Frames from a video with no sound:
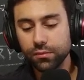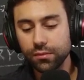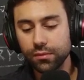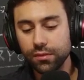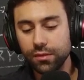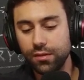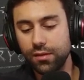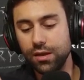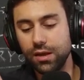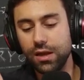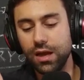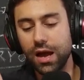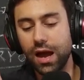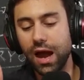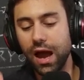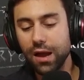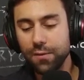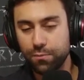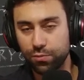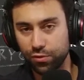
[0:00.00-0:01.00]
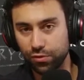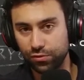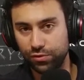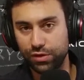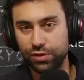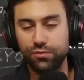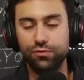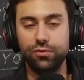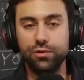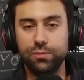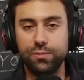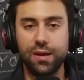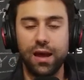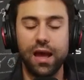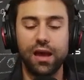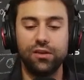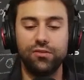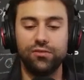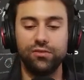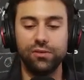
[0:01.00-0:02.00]
the high protein group
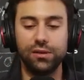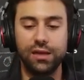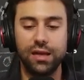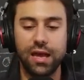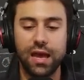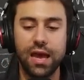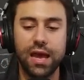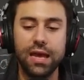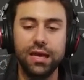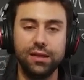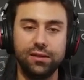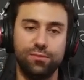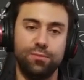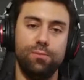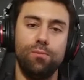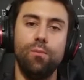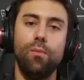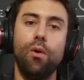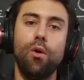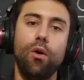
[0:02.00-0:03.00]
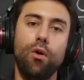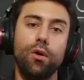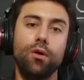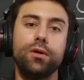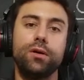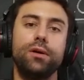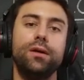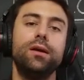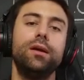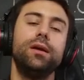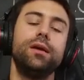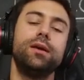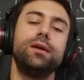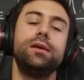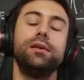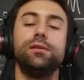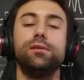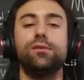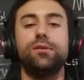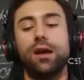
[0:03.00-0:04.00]
actually ate more
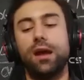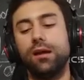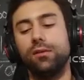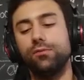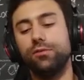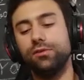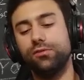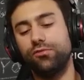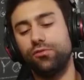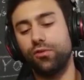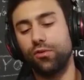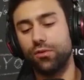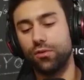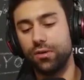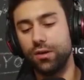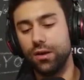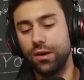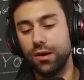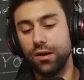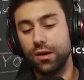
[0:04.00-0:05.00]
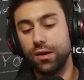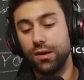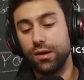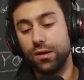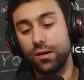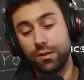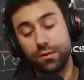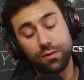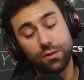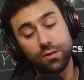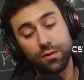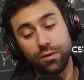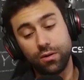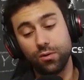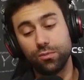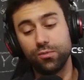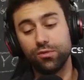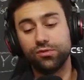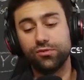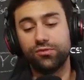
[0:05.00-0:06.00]
kilocalories, for
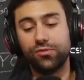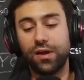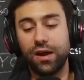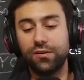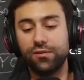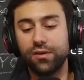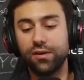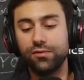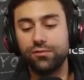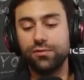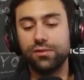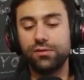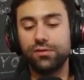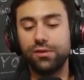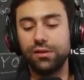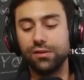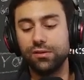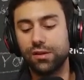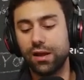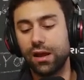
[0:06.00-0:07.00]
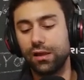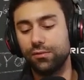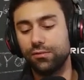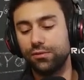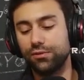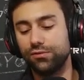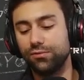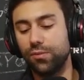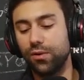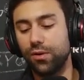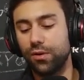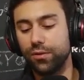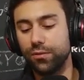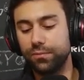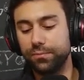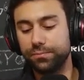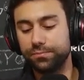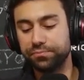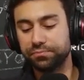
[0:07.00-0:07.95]
almost 500 kilocalories more